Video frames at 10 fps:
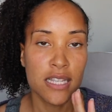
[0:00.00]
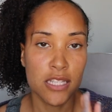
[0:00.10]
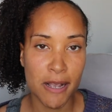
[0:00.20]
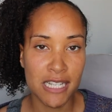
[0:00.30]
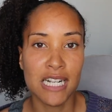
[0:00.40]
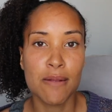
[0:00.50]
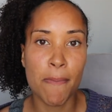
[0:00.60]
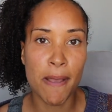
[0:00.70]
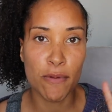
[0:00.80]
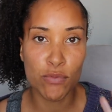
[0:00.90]
So basically,
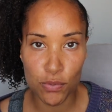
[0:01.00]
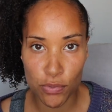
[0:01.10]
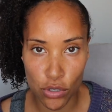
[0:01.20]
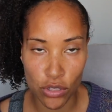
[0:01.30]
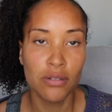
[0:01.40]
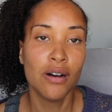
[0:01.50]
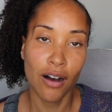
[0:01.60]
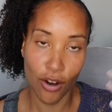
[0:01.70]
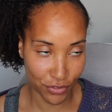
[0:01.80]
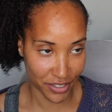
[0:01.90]
my baby was born,
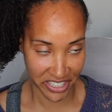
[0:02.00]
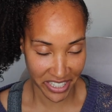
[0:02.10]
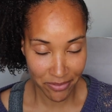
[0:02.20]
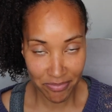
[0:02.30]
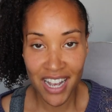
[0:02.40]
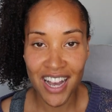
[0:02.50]
obviously,